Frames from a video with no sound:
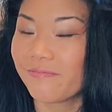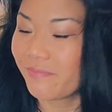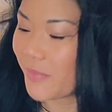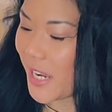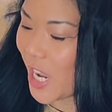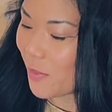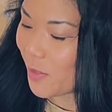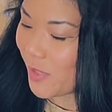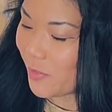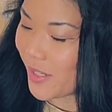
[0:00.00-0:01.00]
My Alma
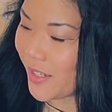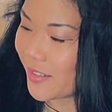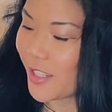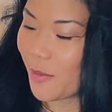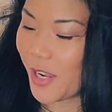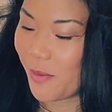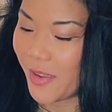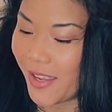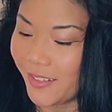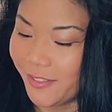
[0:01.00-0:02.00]
BB and Damier
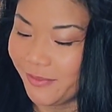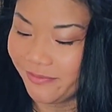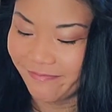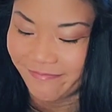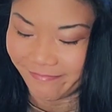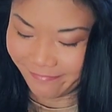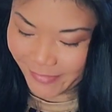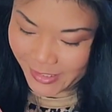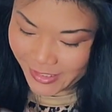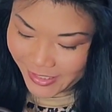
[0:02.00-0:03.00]
Ebene.
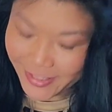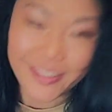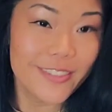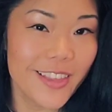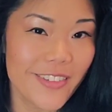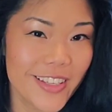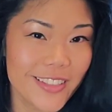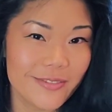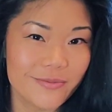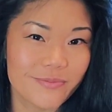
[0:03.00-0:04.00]
Love
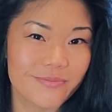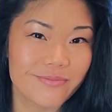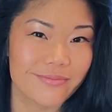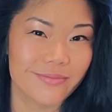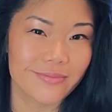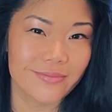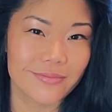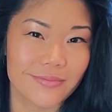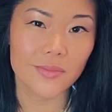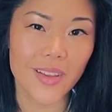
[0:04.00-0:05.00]
it.
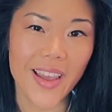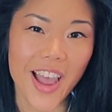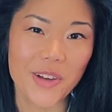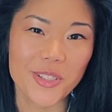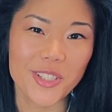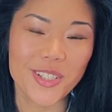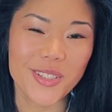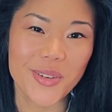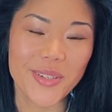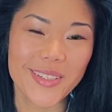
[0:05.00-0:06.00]
I was just
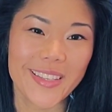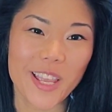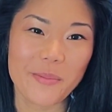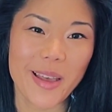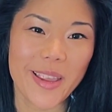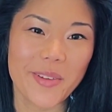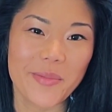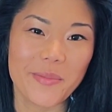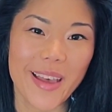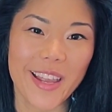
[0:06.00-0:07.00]
noticing that my
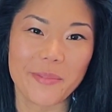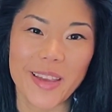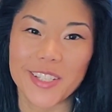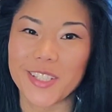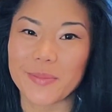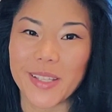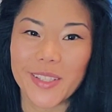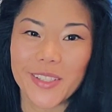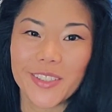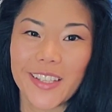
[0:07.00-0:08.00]
bag matches my
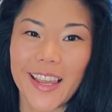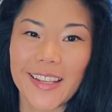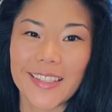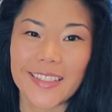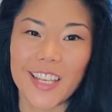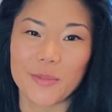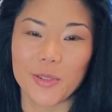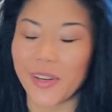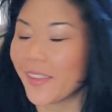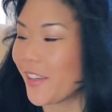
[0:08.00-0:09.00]
little accent table
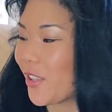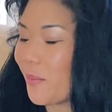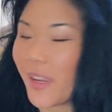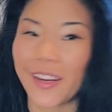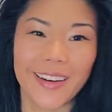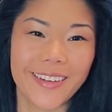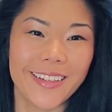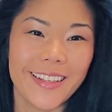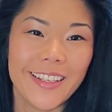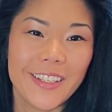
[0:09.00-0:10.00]
right there in the
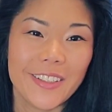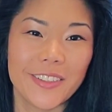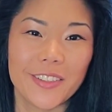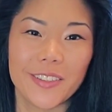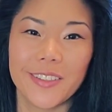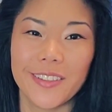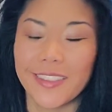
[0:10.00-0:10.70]
background. Little